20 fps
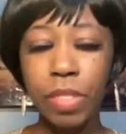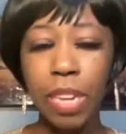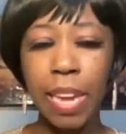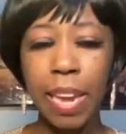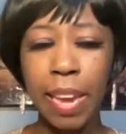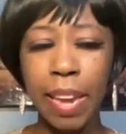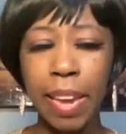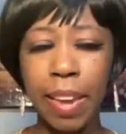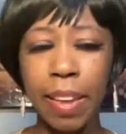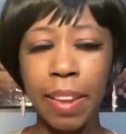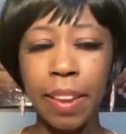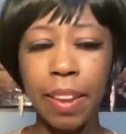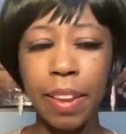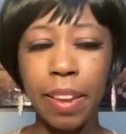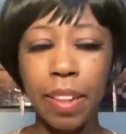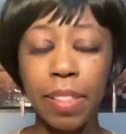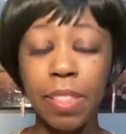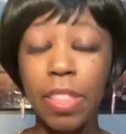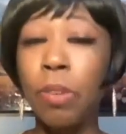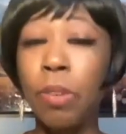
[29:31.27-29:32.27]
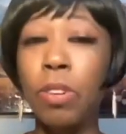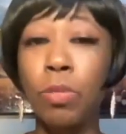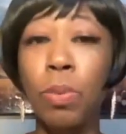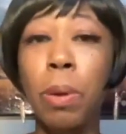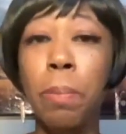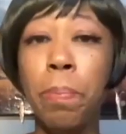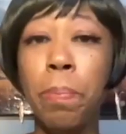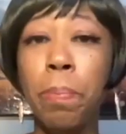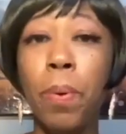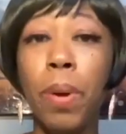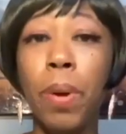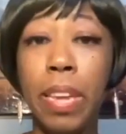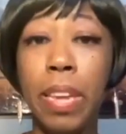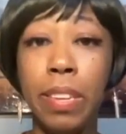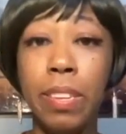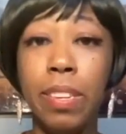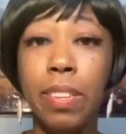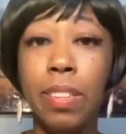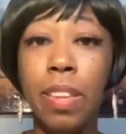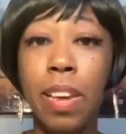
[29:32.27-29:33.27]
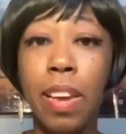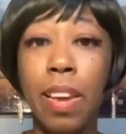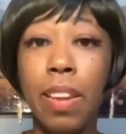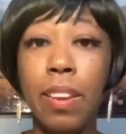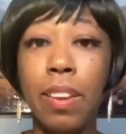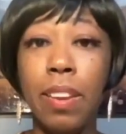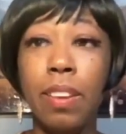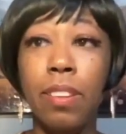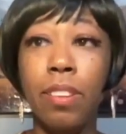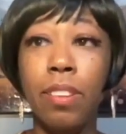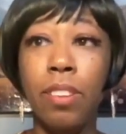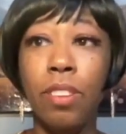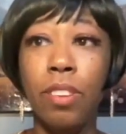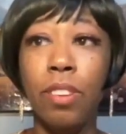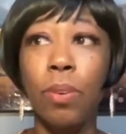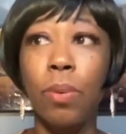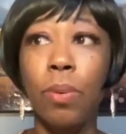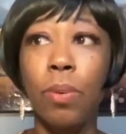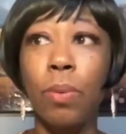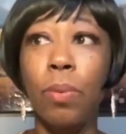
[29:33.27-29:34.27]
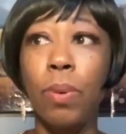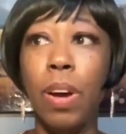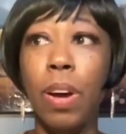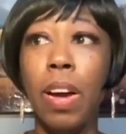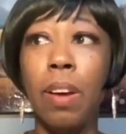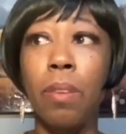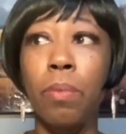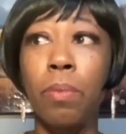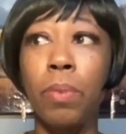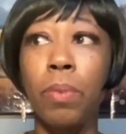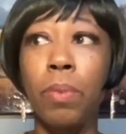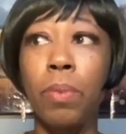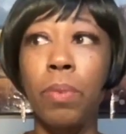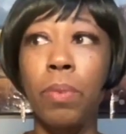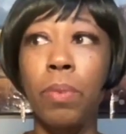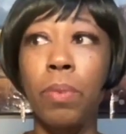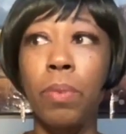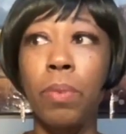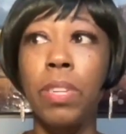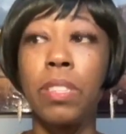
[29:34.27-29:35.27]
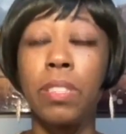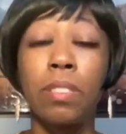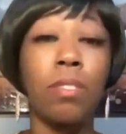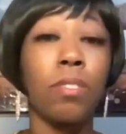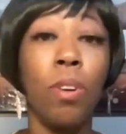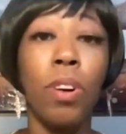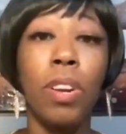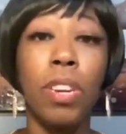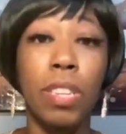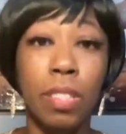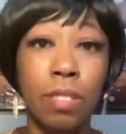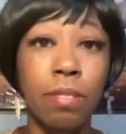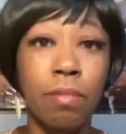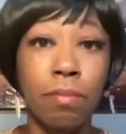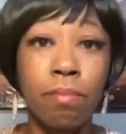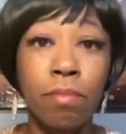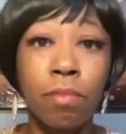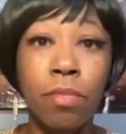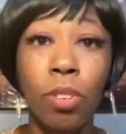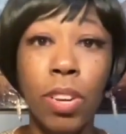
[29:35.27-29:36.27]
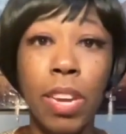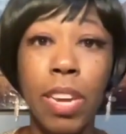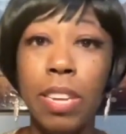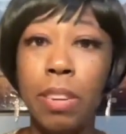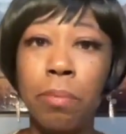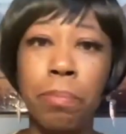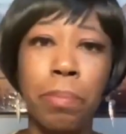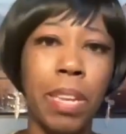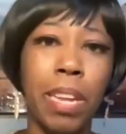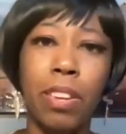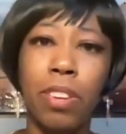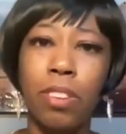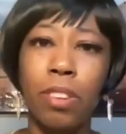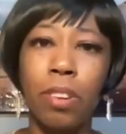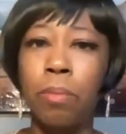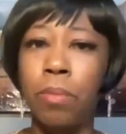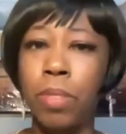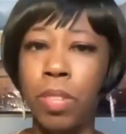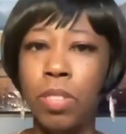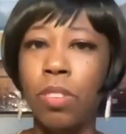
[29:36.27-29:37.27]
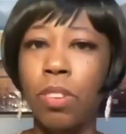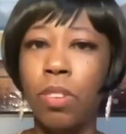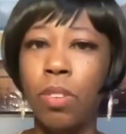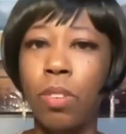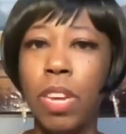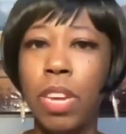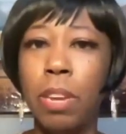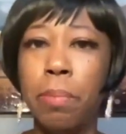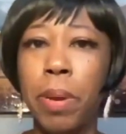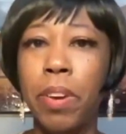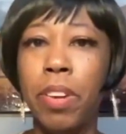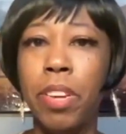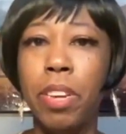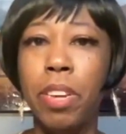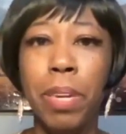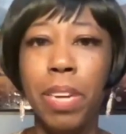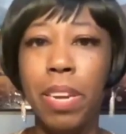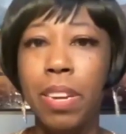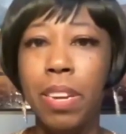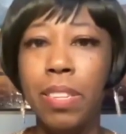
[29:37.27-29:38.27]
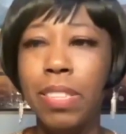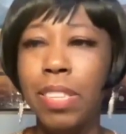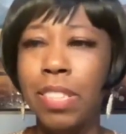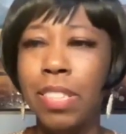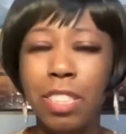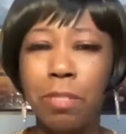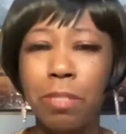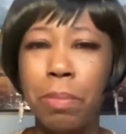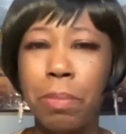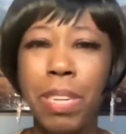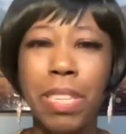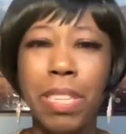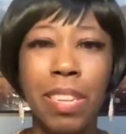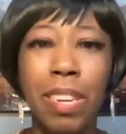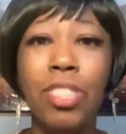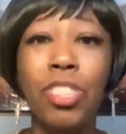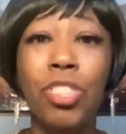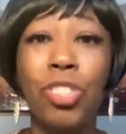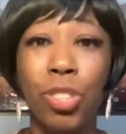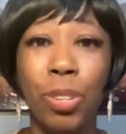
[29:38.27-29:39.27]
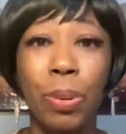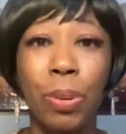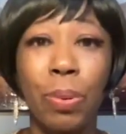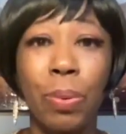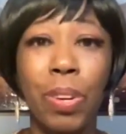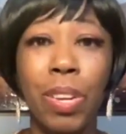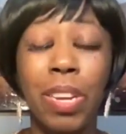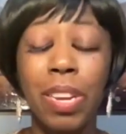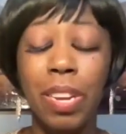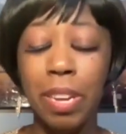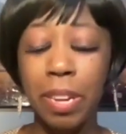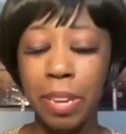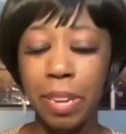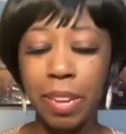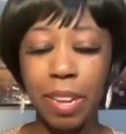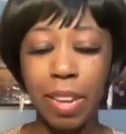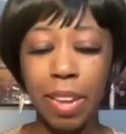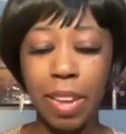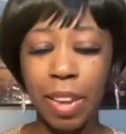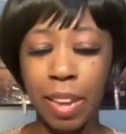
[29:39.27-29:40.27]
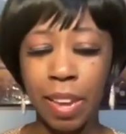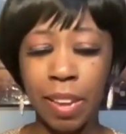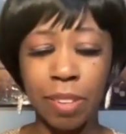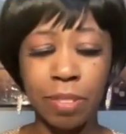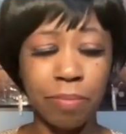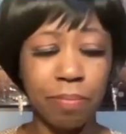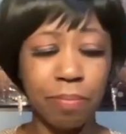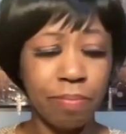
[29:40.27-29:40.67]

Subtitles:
And there was one point that, I was going to go ahead and be like, I'm just going to go ahead and marry him because it just makes sense to. And